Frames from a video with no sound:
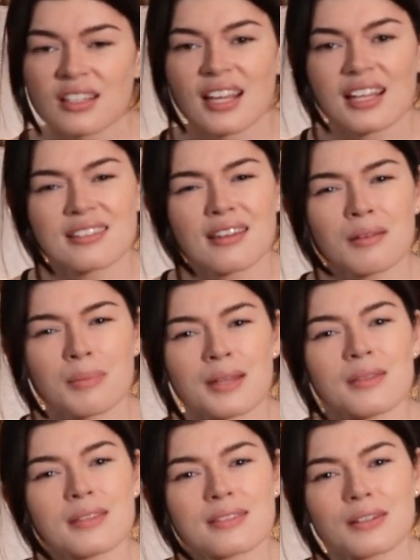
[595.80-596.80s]
It's gonna be
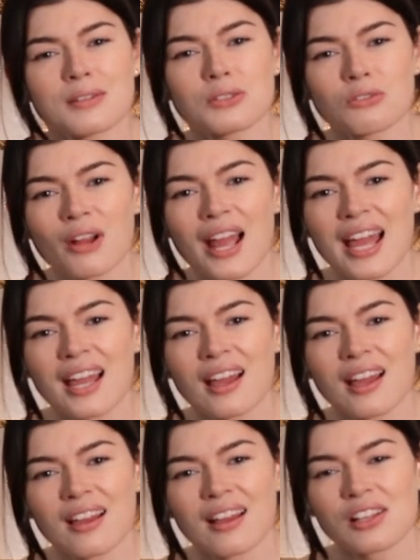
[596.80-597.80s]
in this little tray,
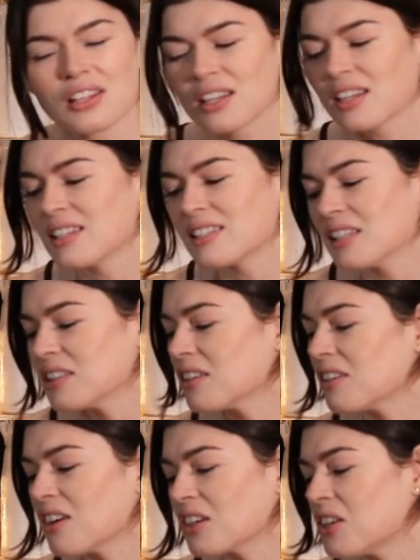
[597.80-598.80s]
sitting
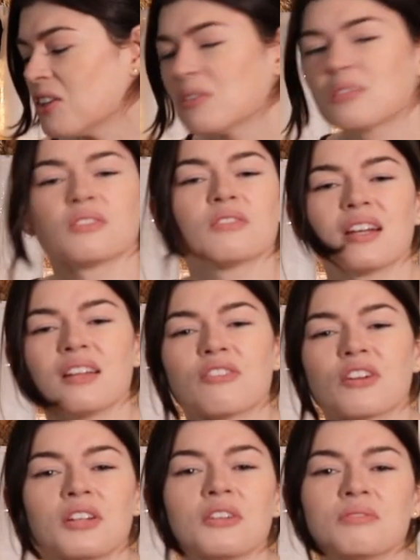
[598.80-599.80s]
there all cute, ready
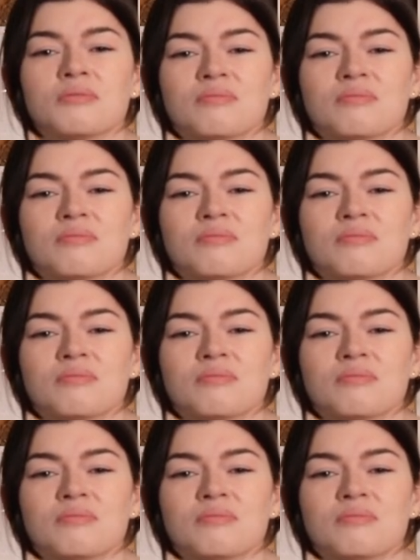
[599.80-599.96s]
for you.